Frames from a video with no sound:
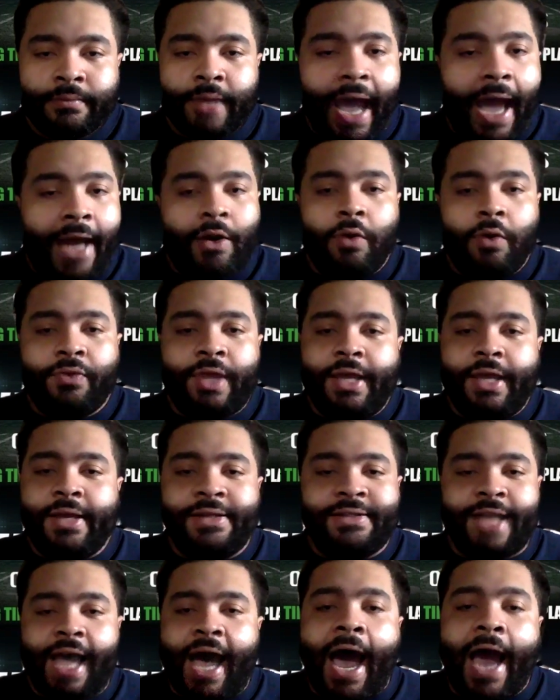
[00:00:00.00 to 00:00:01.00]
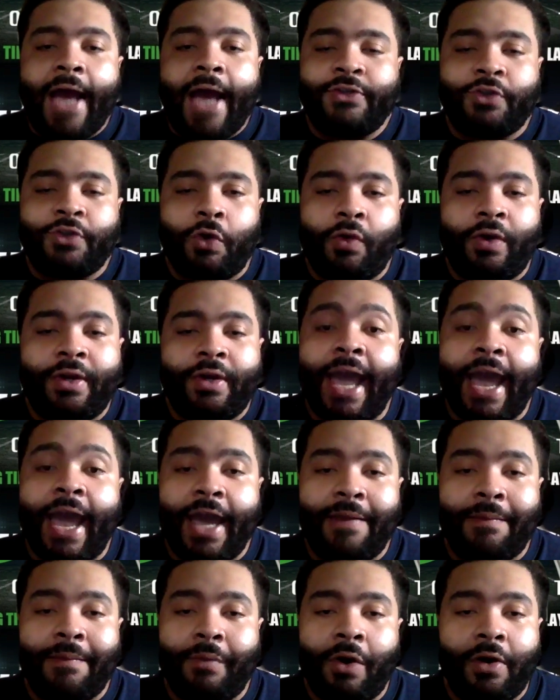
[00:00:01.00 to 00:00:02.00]
I don't think it's a high scoring
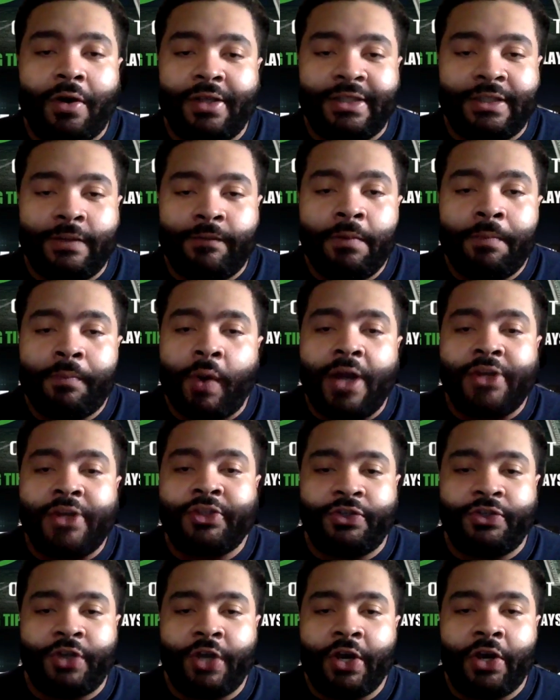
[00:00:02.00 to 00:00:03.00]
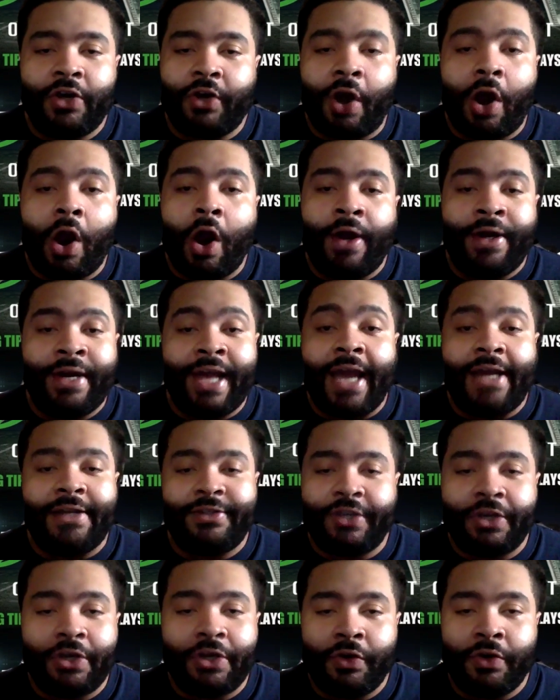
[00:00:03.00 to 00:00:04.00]
game, bro, because if you pressure Derek Carr in that
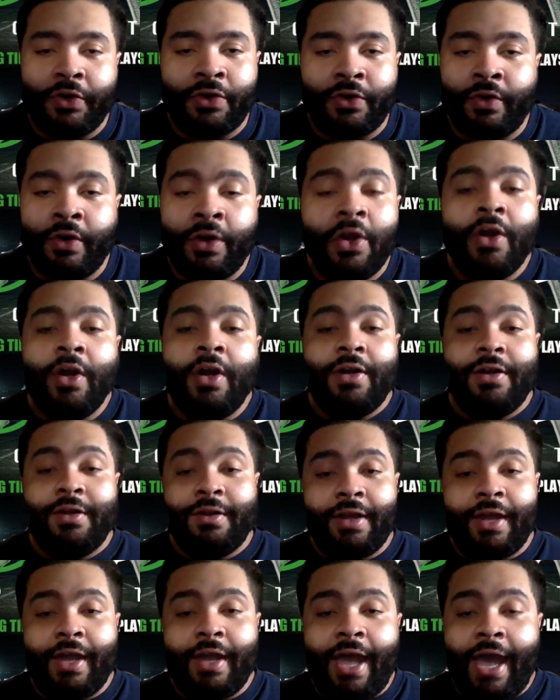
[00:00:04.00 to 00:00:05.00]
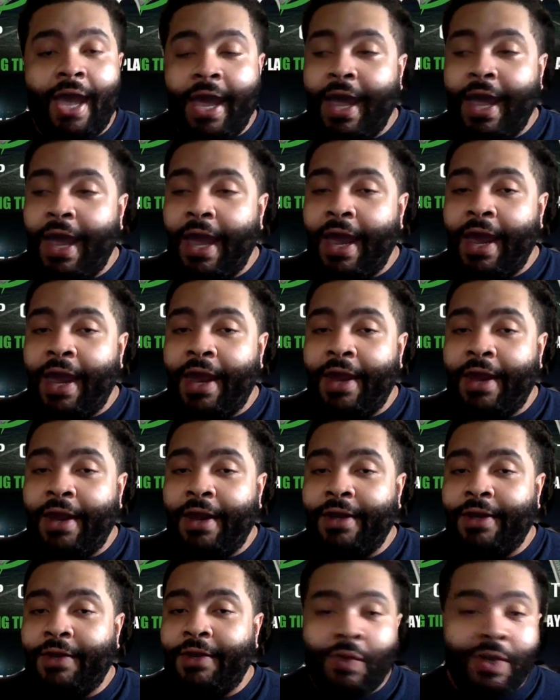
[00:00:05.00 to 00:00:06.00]
interior,
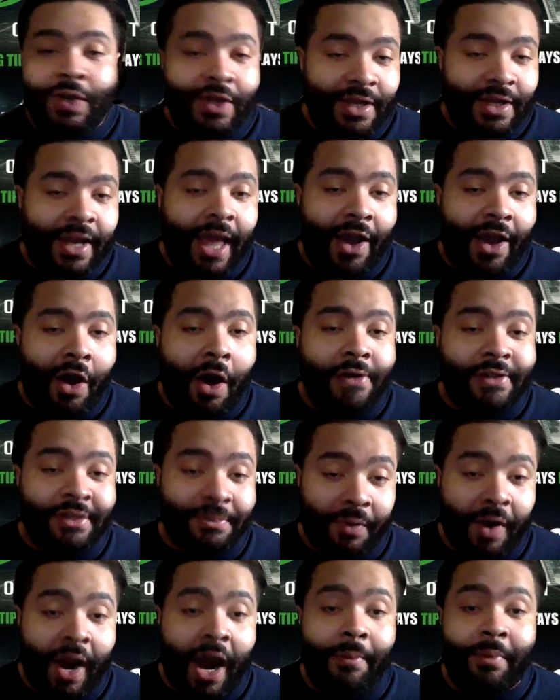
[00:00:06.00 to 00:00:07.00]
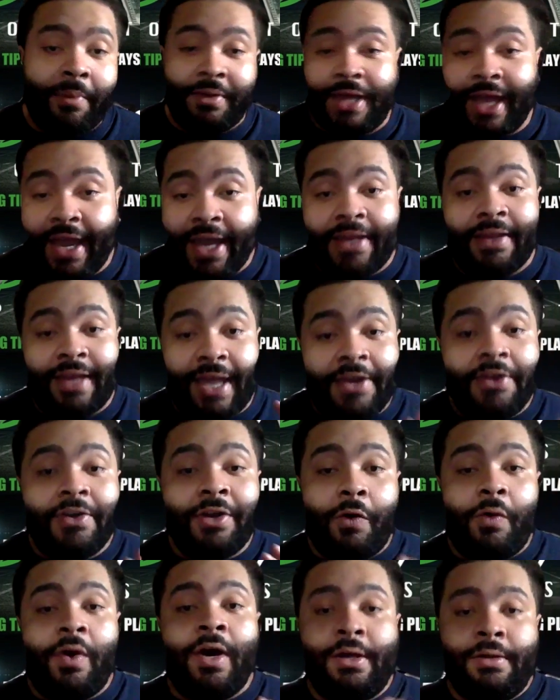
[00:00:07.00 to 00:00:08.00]
that caused a problem. And you
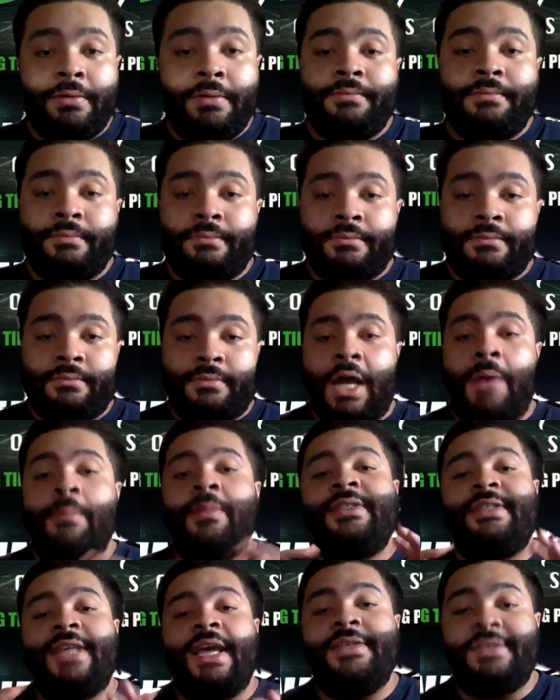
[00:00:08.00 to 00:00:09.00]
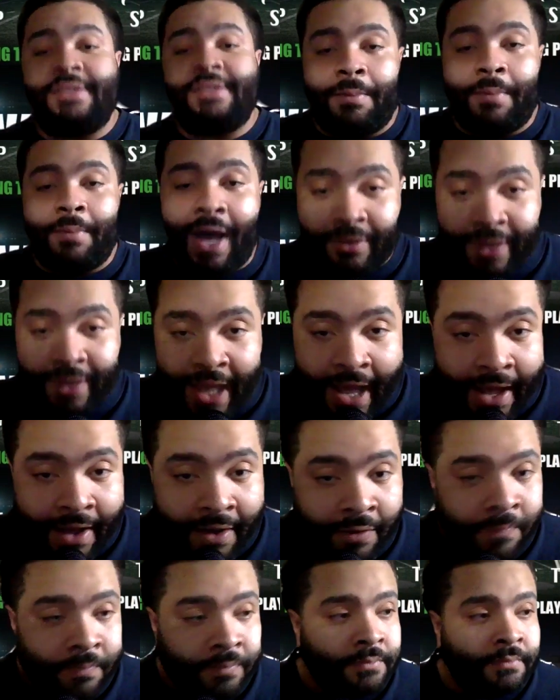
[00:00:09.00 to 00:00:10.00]
know what? I'm gonna say something out loud.